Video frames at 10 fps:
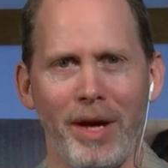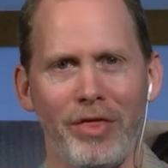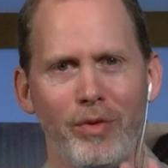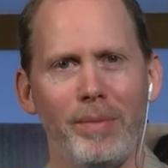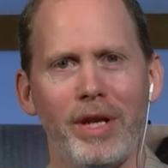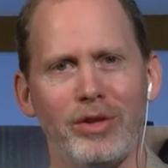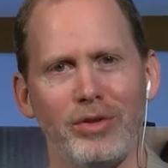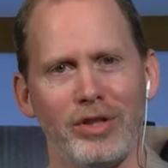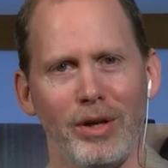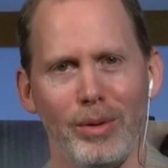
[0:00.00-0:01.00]
about three minutes or
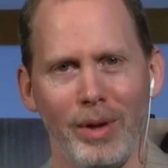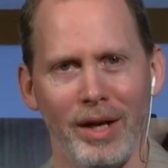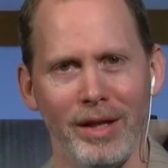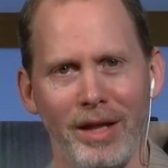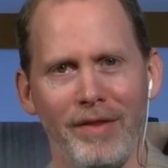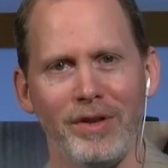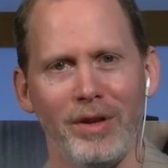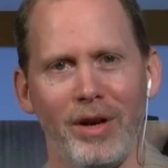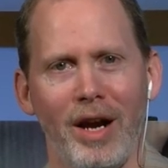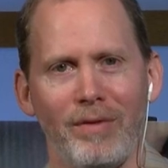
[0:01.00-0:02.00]
so uh, left in
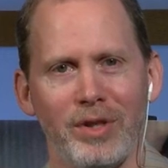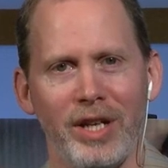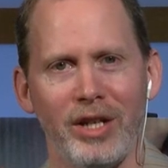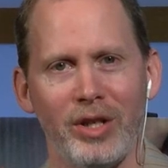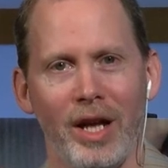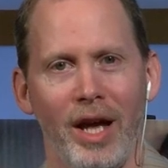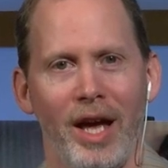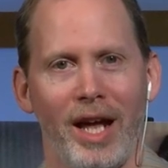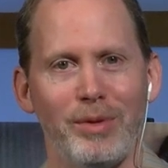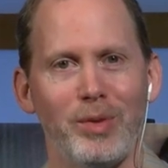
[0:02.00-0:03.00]
our conversation,
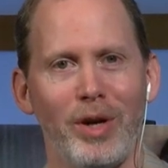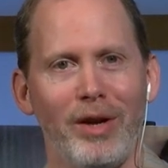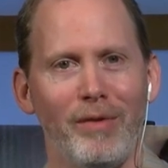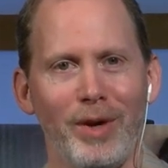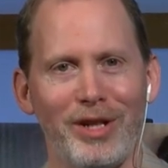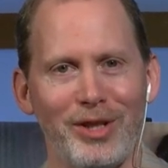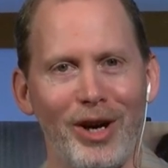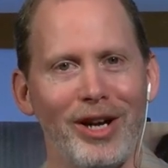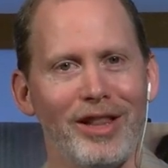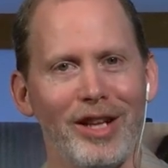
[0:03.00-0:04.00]
and I'm just wondering if we could
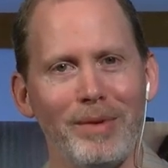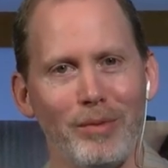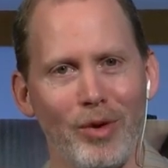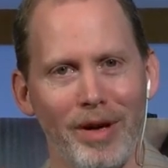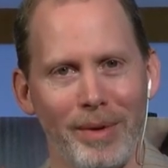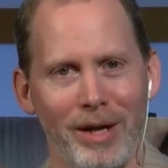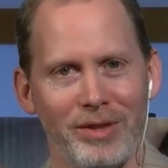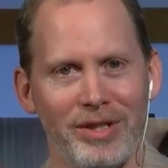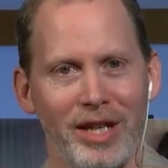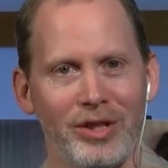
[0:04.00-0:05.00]
talk a little bit more
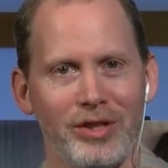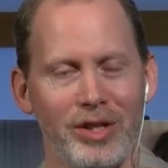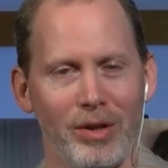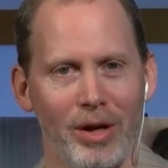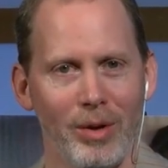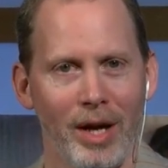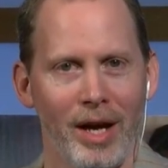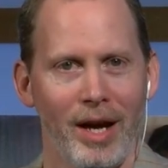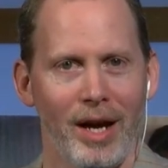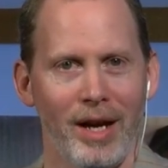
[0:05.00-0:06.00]
about Section Zero
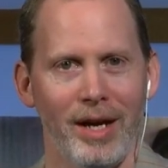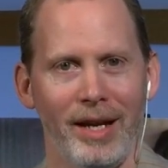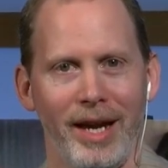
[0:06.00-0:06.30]
uh,